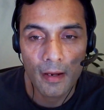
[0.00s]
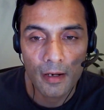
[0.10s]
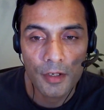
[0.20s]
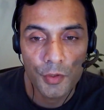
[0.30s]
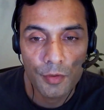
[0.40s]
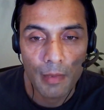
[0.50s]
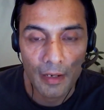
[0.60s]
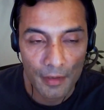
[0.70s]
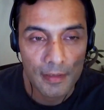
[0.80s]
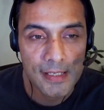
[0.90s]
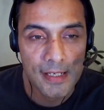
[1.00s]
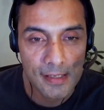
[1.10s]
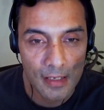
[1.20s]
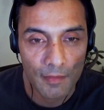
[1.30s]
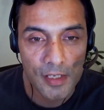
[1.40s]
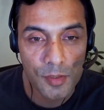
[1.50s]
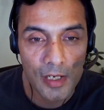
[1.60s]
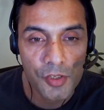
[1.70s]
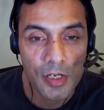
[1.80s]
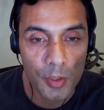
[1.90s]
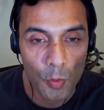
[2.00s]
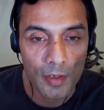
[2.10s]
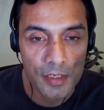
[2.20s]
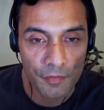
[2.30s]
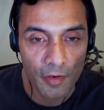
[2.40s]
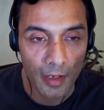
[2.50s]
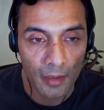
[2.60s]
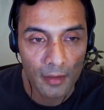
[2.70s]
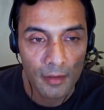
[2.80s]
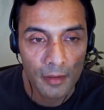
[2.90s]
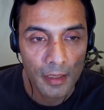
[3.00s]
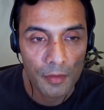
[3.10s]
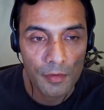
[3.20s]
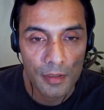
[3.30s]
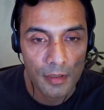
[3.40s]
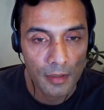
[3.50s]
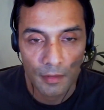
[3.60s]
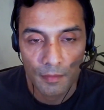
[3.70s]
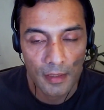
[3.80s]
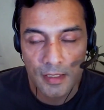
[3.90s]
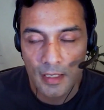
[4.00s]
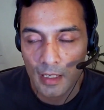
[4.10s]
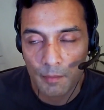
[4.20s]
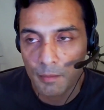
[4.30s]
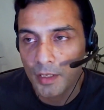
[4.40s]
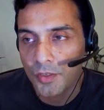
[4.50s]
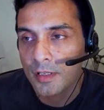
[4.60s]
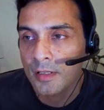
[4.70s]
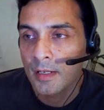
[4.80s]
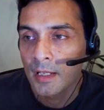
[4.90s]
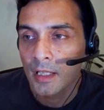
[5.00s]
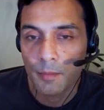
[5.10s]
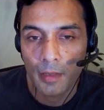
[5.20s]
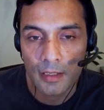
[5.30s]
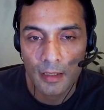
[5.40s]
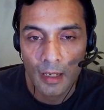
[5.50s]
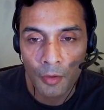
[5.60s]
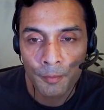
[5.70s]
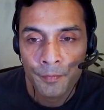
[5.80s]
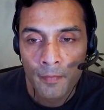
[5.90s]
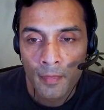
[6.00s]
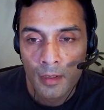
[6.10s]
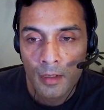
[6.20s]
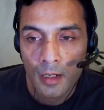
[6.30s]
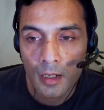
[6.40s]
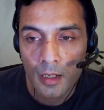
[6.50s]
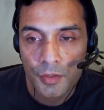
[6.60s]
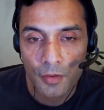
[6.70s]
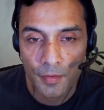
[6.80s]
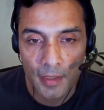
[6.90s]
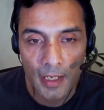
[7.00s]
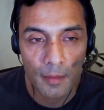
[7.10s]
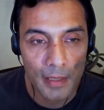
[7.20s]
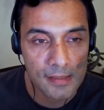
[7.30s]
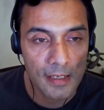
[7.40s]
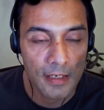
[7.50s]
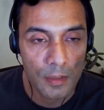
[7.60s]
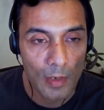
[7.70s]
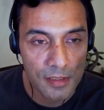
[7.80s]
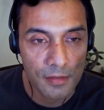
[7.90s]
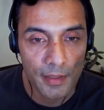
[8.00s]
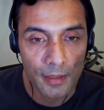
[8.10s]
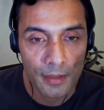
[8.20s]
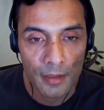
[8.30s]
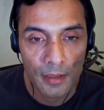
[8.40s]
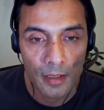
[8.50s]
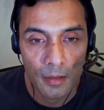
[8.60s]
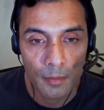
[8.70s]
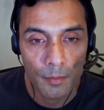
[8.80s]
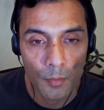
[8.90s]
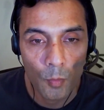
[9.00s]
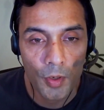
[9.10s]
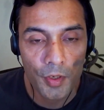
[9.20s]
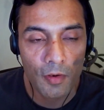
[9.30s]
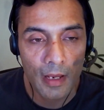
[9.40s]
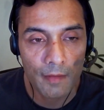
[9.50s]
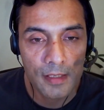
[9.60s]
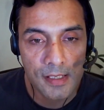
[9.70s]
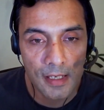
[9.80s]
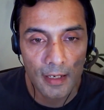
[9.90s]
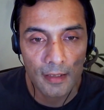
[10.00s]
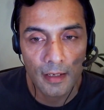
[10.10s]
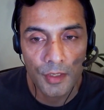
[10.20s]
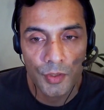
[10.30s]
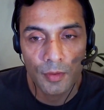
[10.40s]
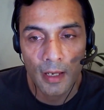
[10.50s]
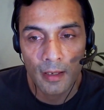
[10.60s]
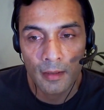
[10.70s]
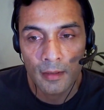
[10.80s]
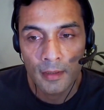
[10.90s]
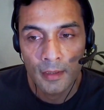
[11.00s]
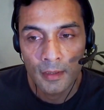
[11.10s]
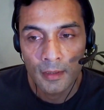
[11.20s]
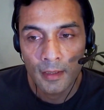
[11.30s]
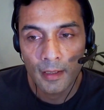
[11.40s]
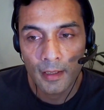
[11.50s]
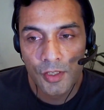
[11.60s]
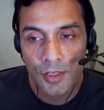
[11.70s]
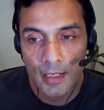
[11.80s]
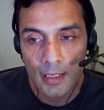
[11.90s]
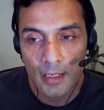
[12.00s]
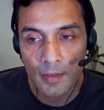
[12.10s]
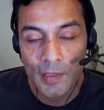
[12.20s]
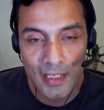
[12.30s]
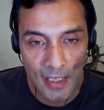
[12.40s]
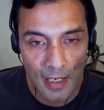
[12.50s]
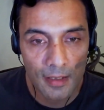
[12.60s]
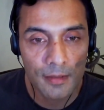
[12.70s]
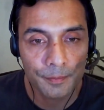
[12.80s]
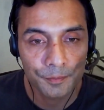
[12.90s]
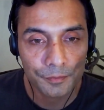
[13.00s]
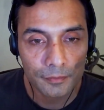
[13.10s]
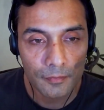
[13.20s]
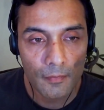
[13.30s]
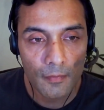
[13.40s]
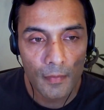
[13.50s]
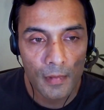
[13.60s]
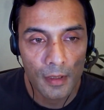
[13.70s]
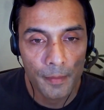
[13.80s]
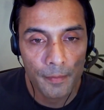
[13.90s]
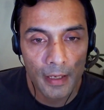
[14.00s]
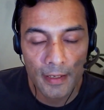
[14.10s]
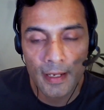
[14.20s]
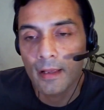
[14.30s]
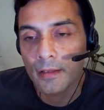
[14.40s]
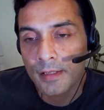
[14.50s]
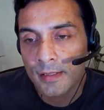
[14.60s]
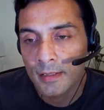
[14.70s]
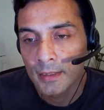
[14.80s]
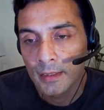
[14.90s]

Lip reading: there, do biodiversity surveys to actually quantify, given the time and budgets that might allow, to create a baseline inventory. What do you have at site that you can actually retain and enhance?